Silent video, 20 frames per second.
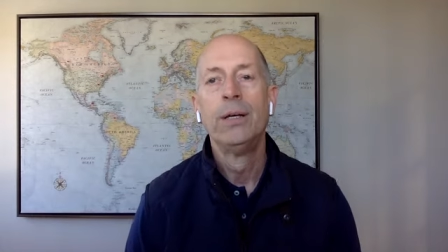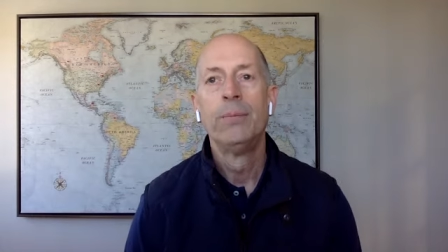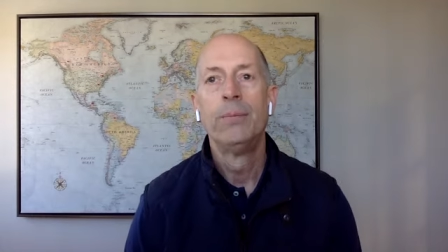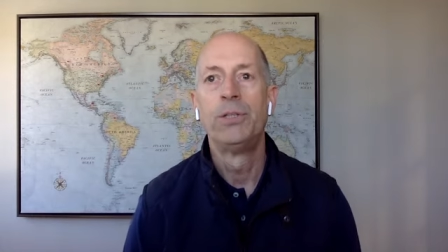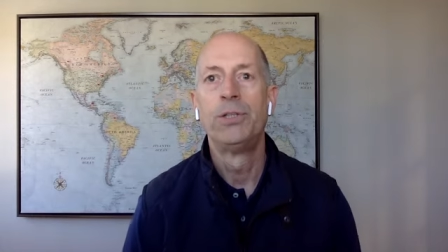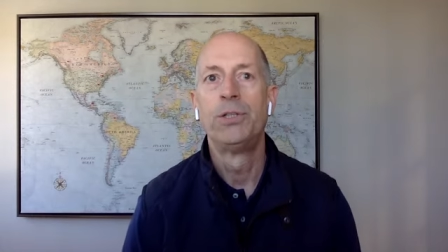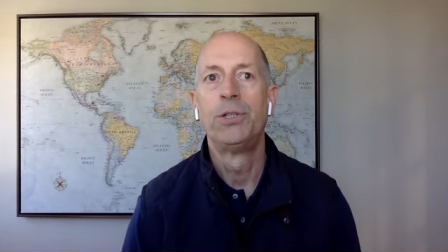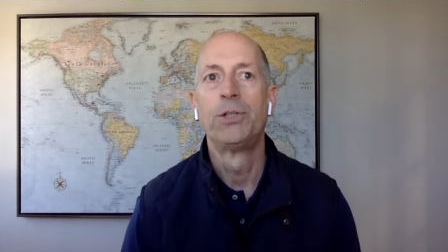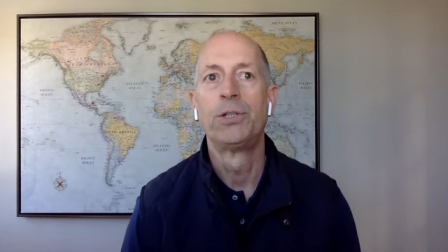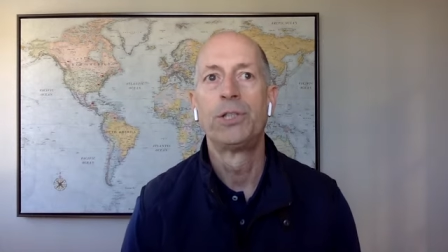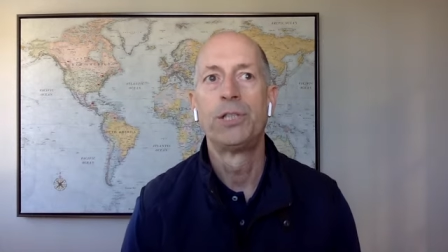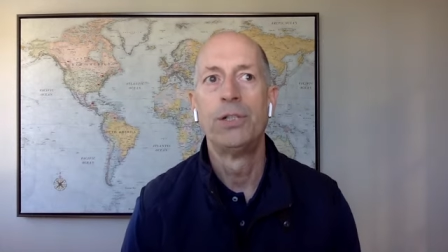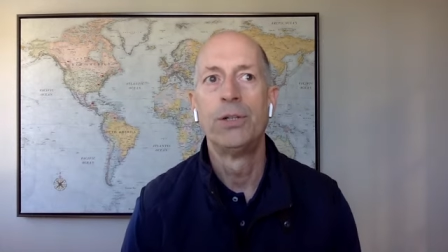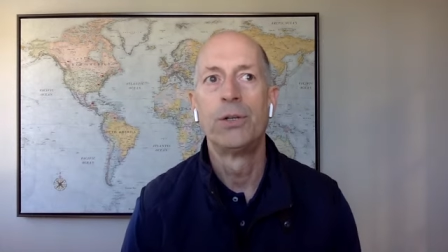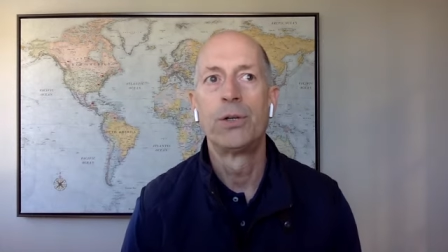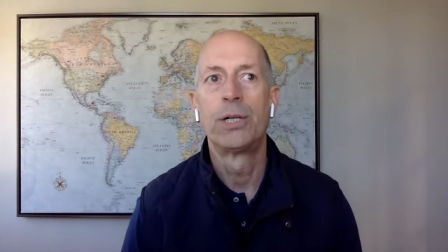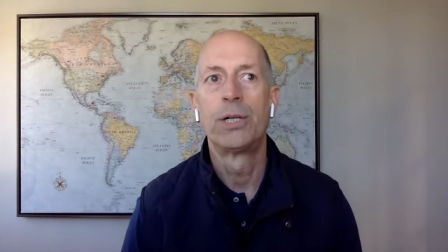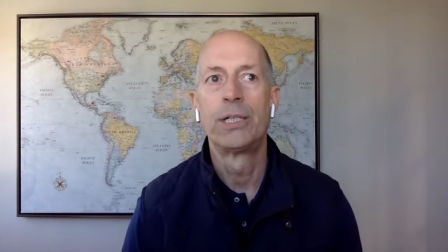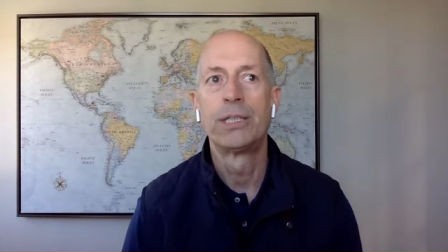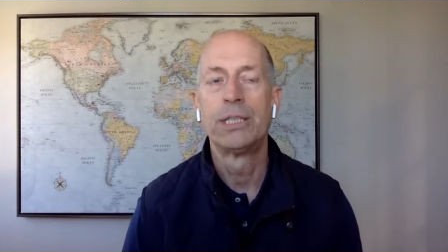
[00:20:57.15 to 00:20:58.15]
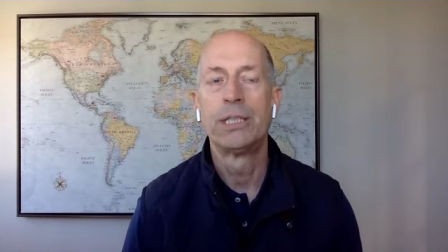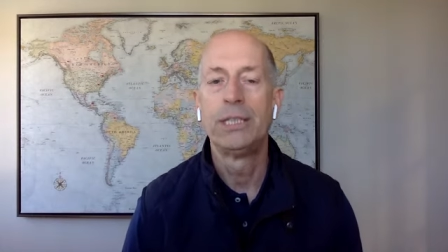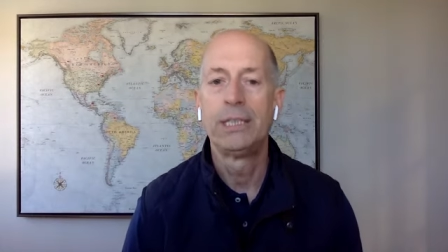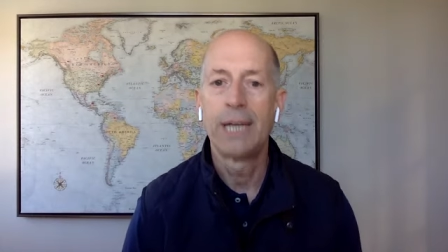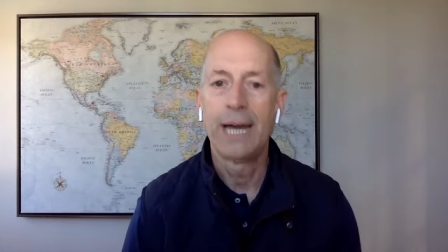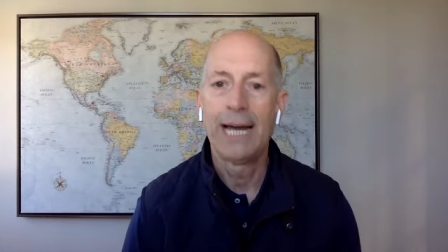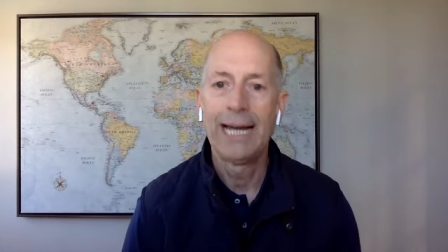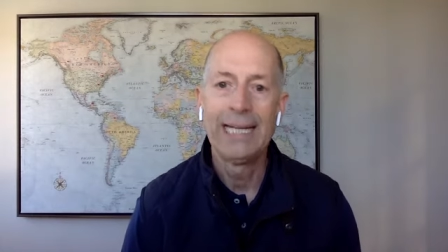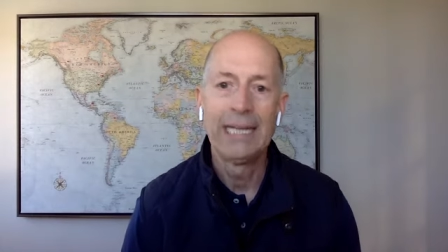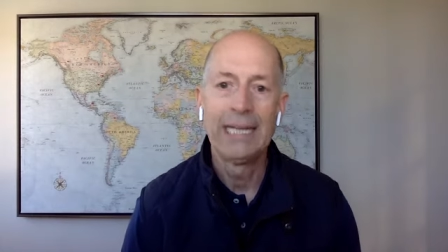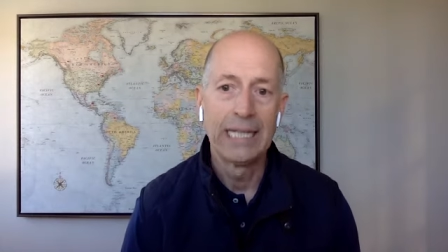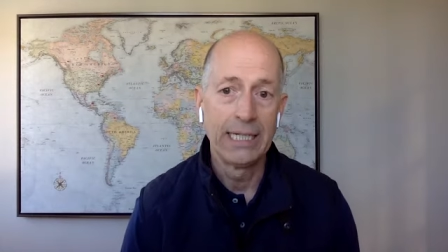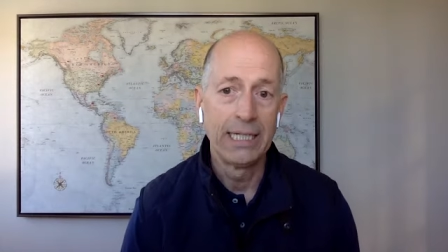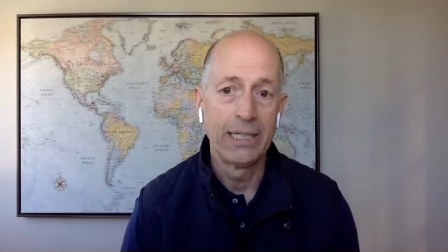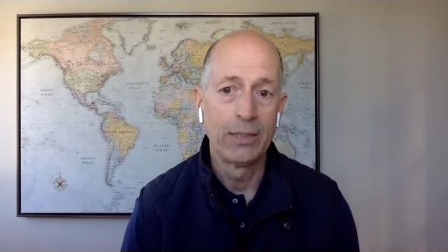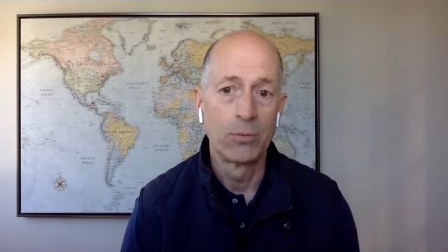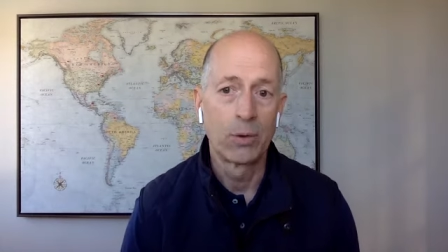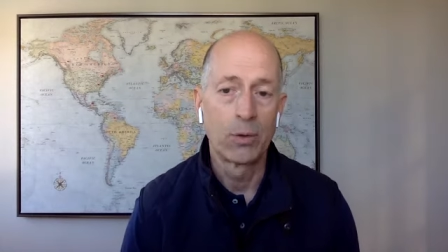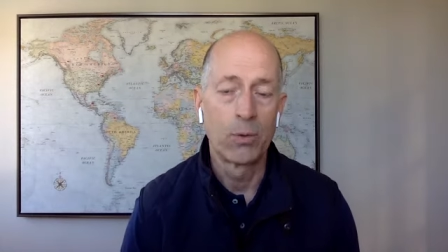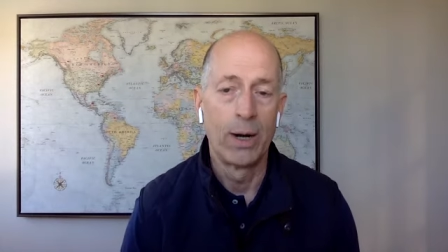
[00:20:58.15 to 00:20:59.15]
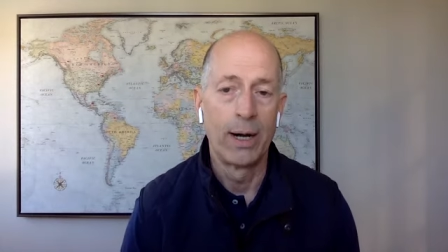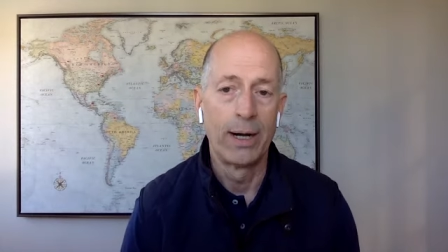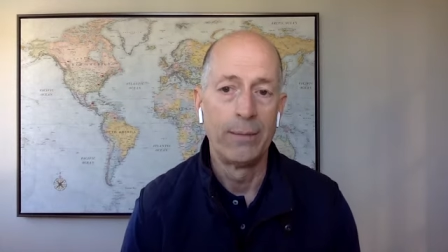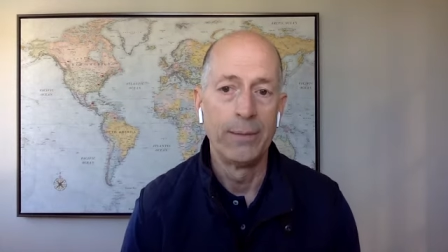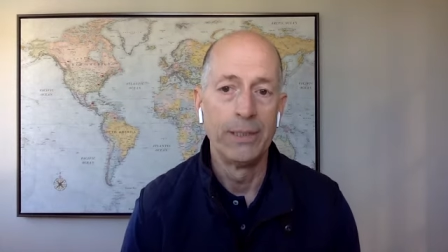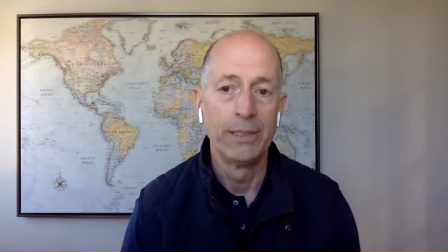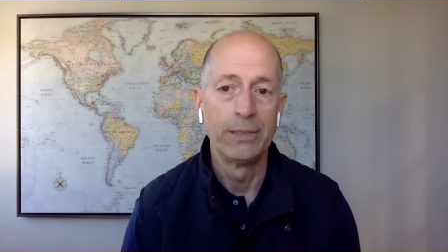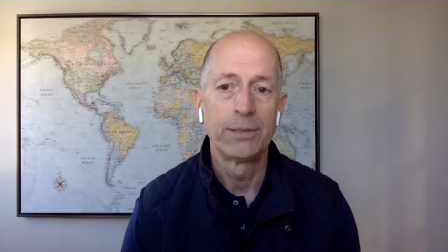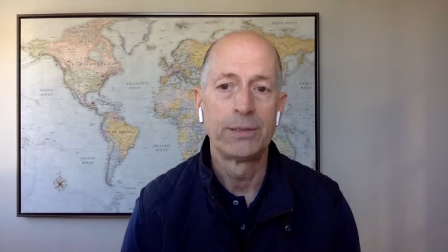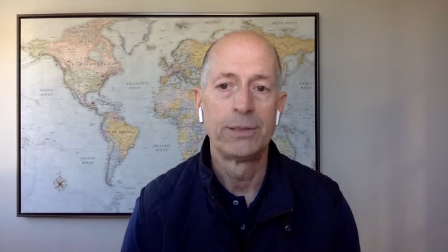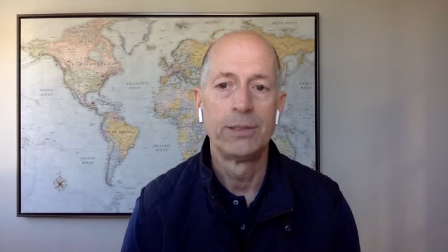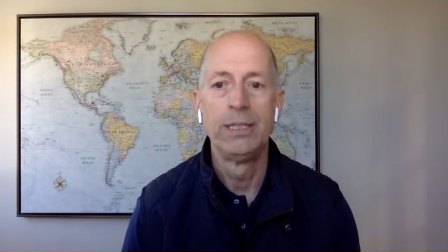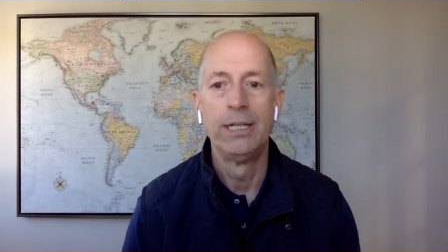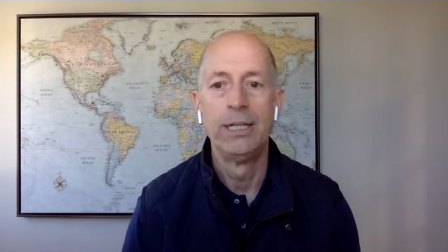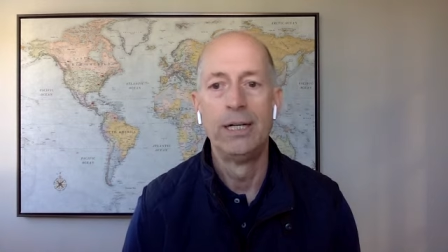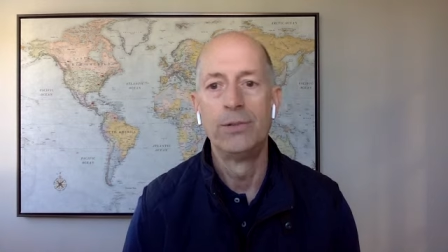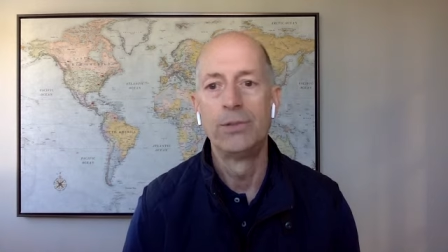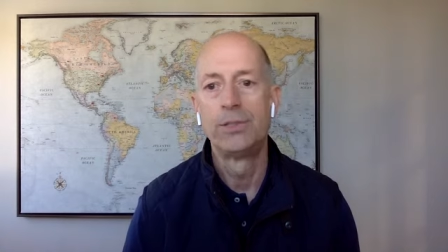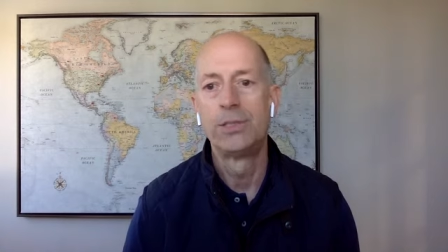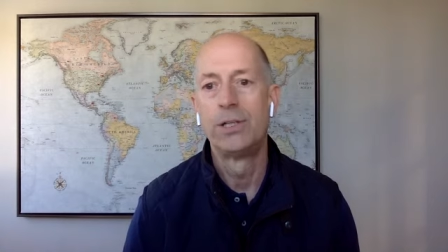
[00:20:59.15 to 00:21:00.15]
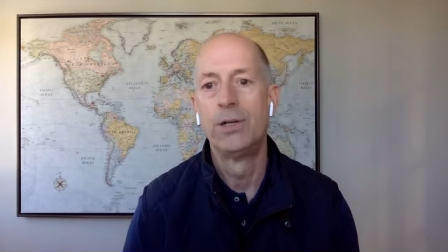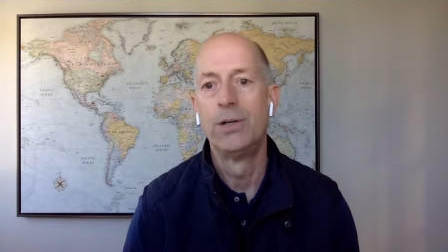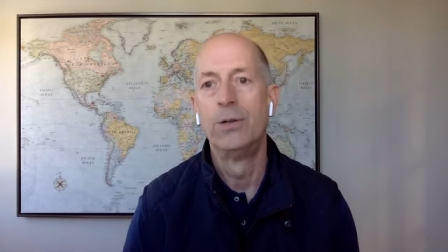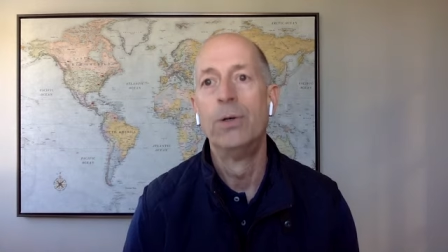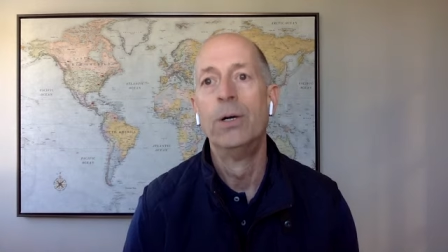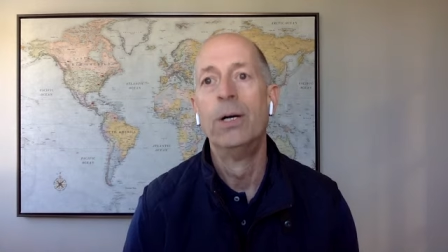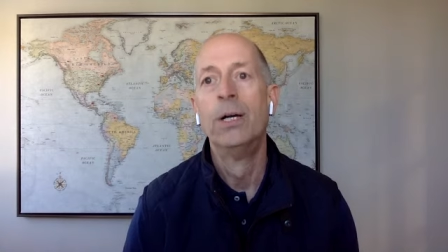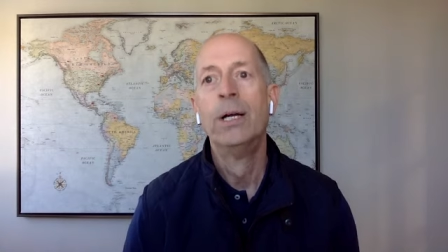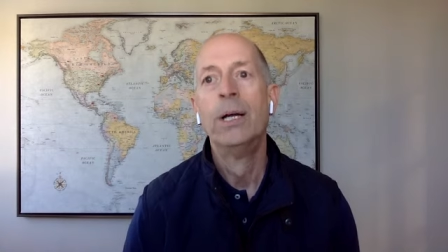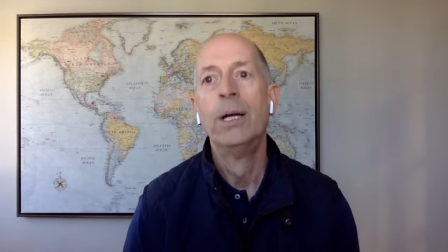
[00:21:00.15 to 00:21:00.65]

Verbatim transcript: but you're still going to see tight lending requirements. Oh yeah. You know, so